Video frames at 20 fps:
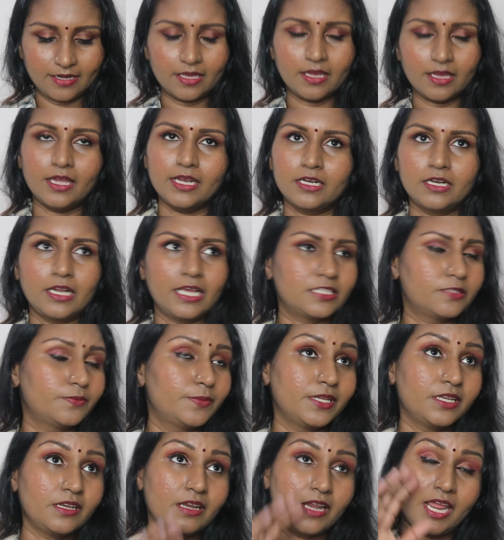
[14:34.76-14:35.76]
uh, it has
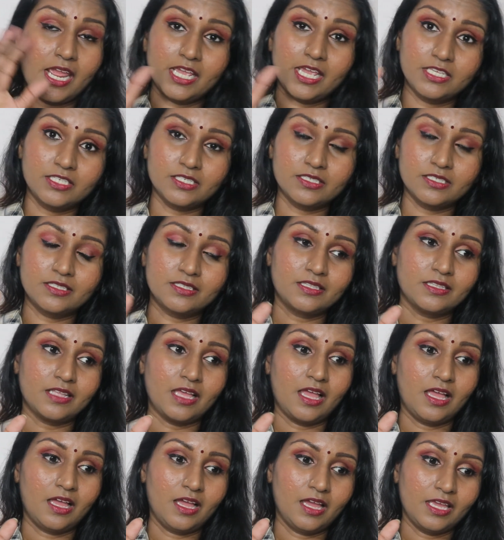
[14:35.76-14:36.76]
been ages
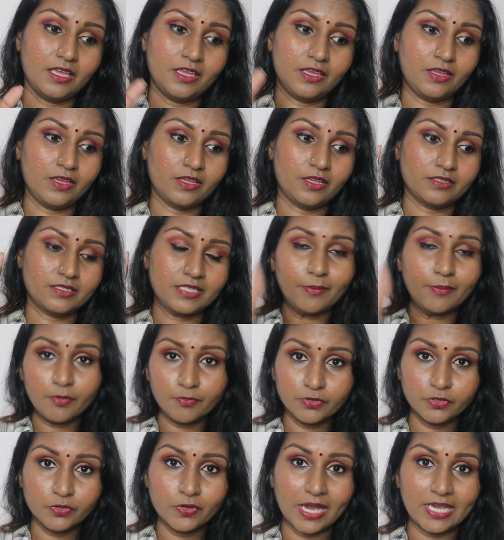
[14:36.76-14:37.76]
uh, some of
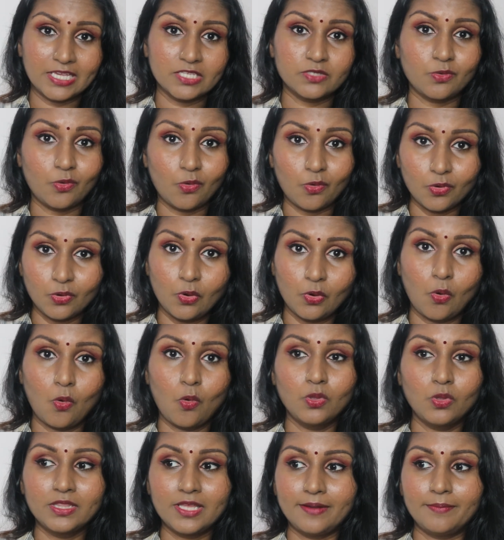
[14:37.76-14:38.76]
you guys know
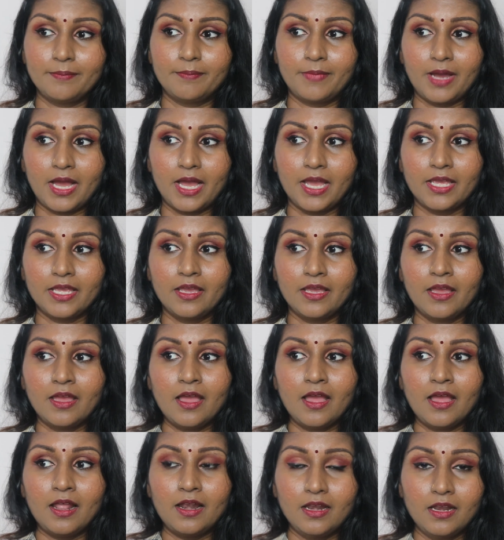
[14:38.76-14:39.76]
that my
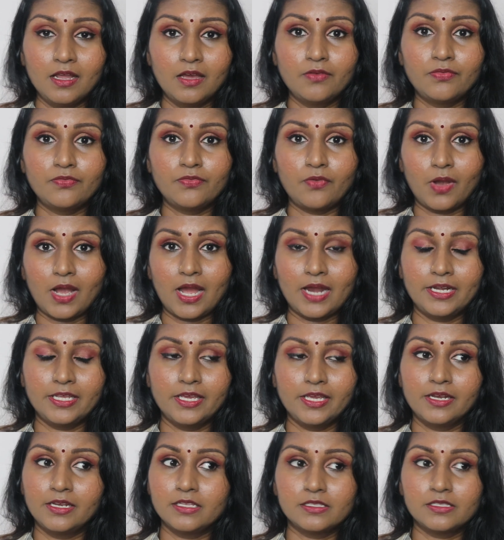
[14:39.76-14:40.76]
love for
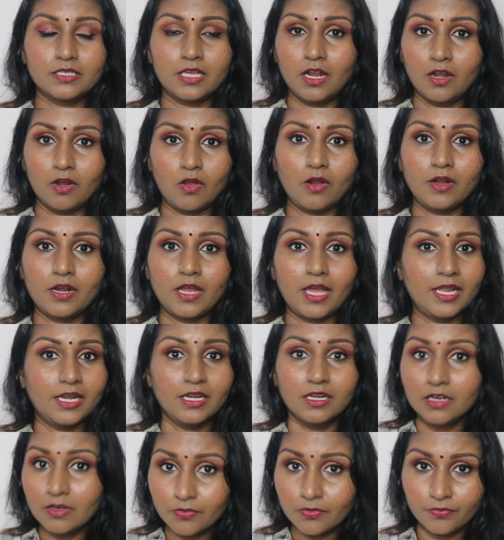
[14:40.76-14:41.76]
cardigan is a lot I
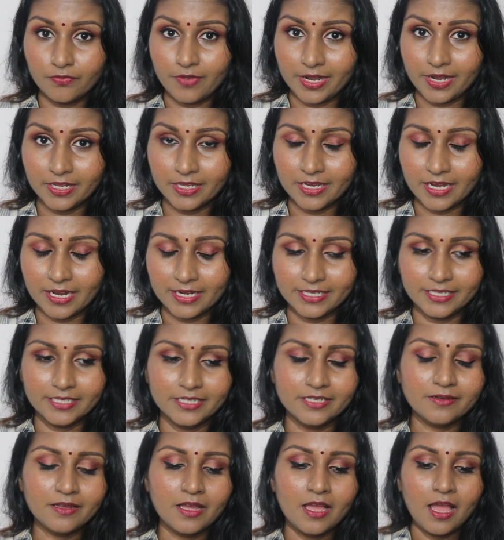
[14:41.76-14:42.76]
love wearing
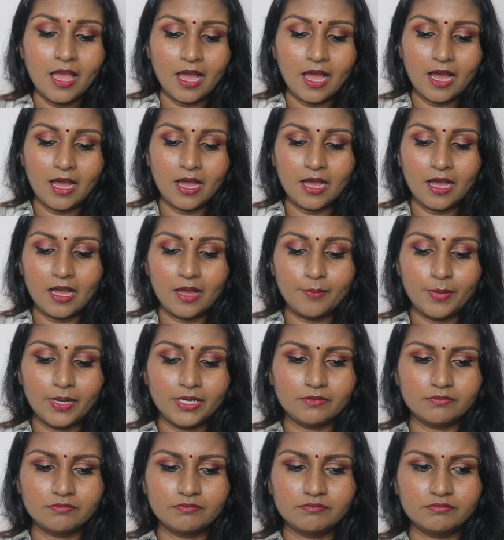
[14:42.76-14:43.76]
cardigan uh, but
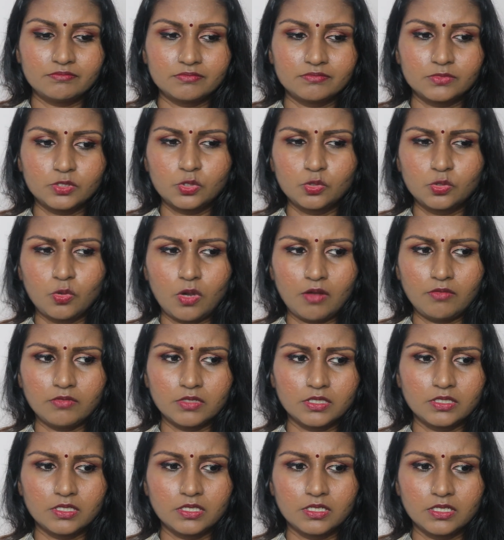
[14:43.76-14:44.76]

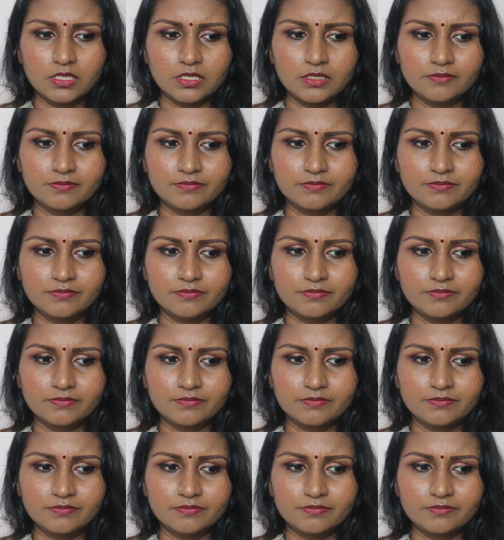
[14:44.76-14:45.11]
throughout the